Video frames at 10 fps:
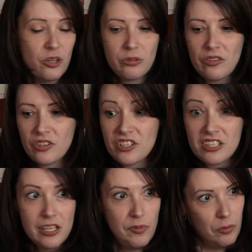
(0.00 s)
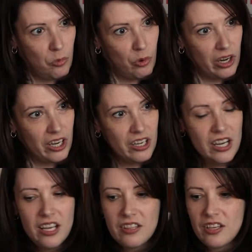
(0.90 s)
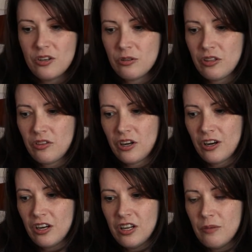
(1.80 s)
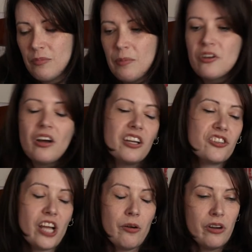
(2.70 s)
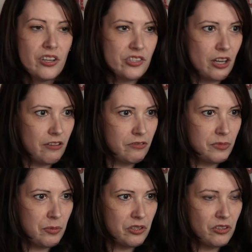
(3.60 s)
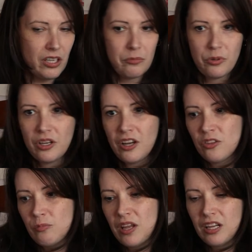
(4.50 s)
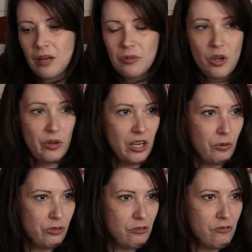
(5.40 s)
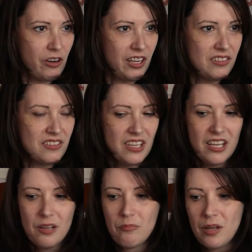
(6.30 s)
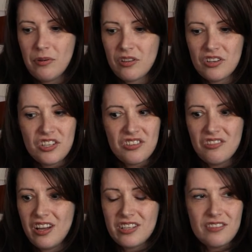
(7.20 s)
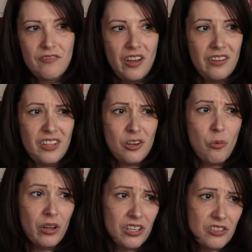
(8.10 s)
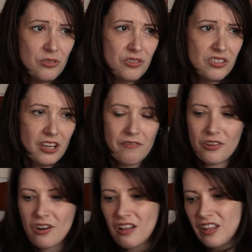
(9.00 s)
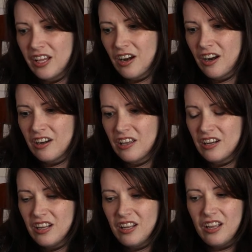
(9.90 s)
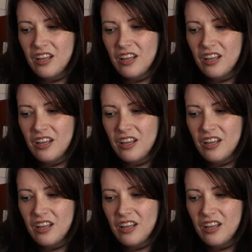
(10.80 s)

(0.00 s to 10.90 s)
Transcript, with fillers: They know that they're sleeping more. Mm-hmm. They know that they're maybe not showering as often. Maybe they're not putting on their makeup and going out with their friends. Maybe they're just not as fun. They don't want to do stuff. They're not lighthearted.